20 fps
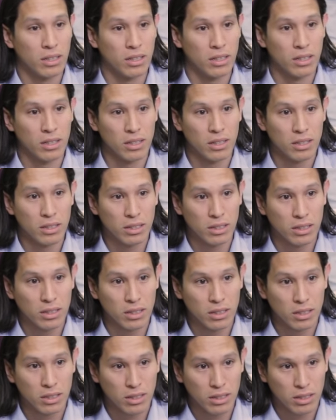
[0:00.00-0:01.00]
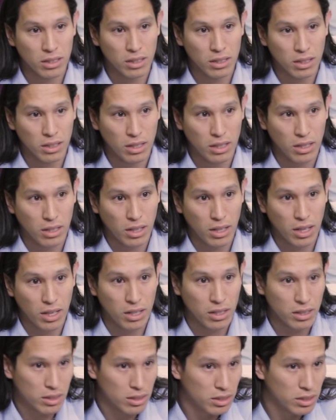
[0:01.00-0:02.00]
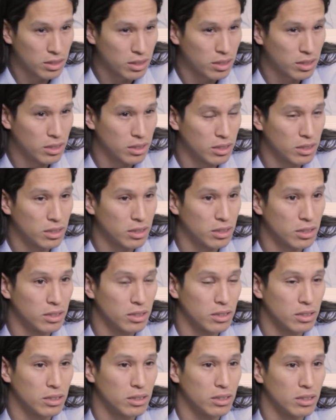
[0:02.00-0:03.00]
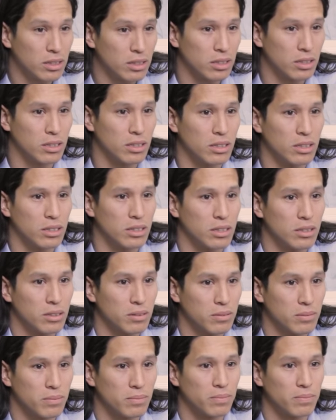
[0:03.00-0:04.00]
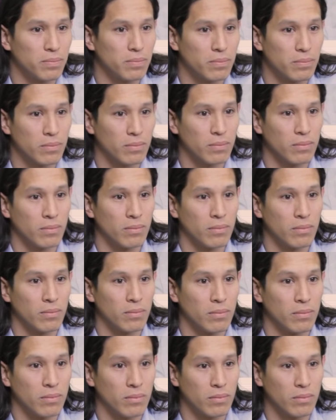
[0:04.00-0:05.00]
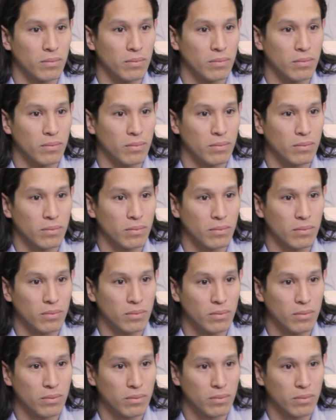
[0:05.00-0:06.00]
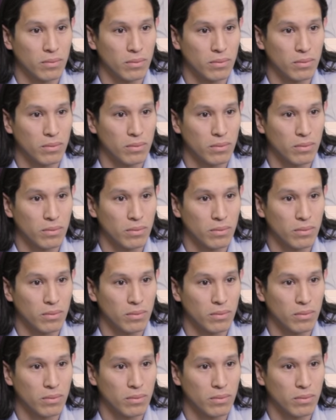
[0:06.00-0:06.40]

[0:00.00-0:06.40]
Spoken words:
The person shown says nothing.